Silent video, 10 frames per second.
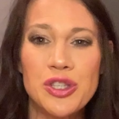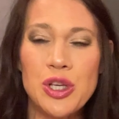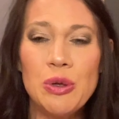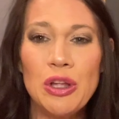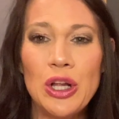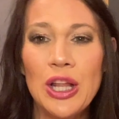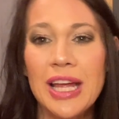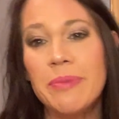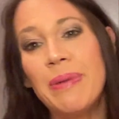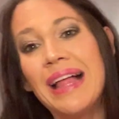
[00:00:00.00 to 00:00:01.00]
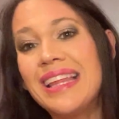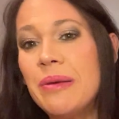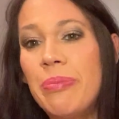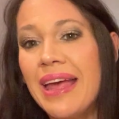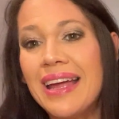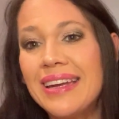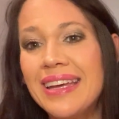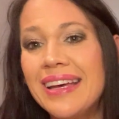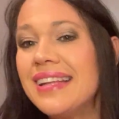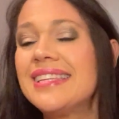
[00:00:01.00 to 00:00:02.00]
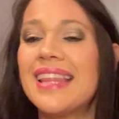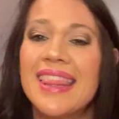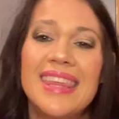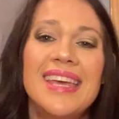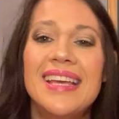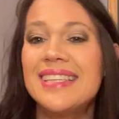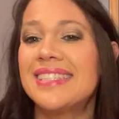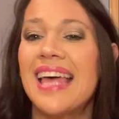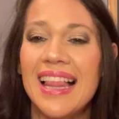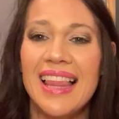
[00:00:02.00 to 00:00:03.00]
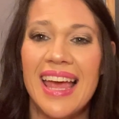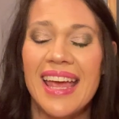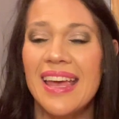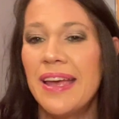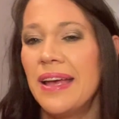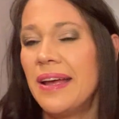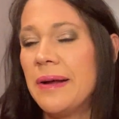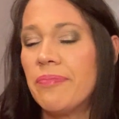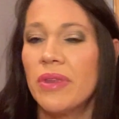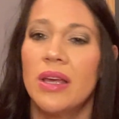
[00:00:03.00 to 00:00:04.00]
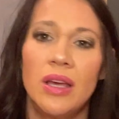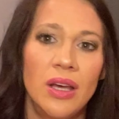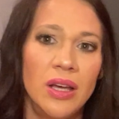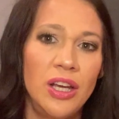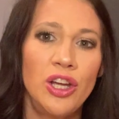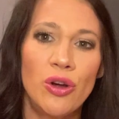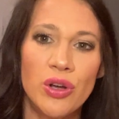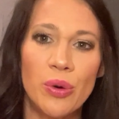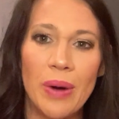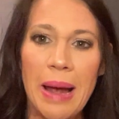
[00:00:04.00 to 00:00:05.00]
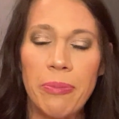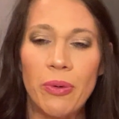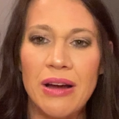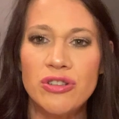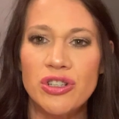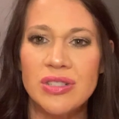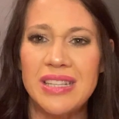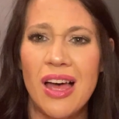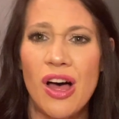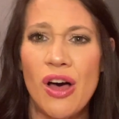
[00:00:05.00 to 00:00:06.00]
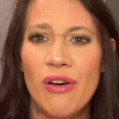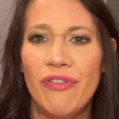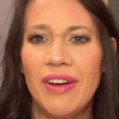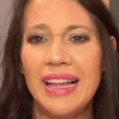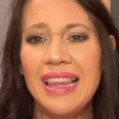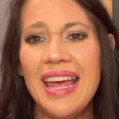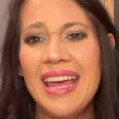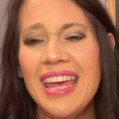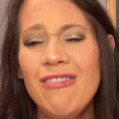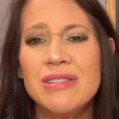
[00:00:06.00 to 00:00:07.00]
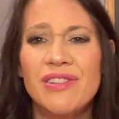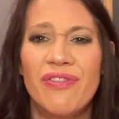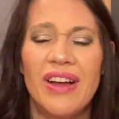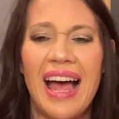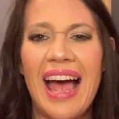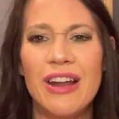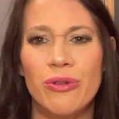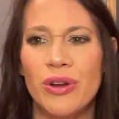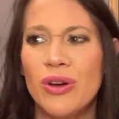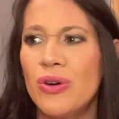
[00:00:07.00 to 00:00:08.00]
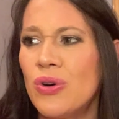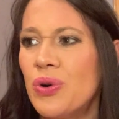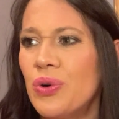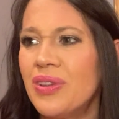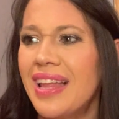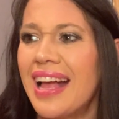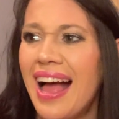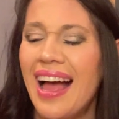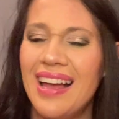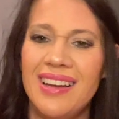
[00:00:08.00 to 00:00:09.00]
cute little like belly bandits and the things that like, you know, you wrap around yourself. Like it was, I don't know, like... I,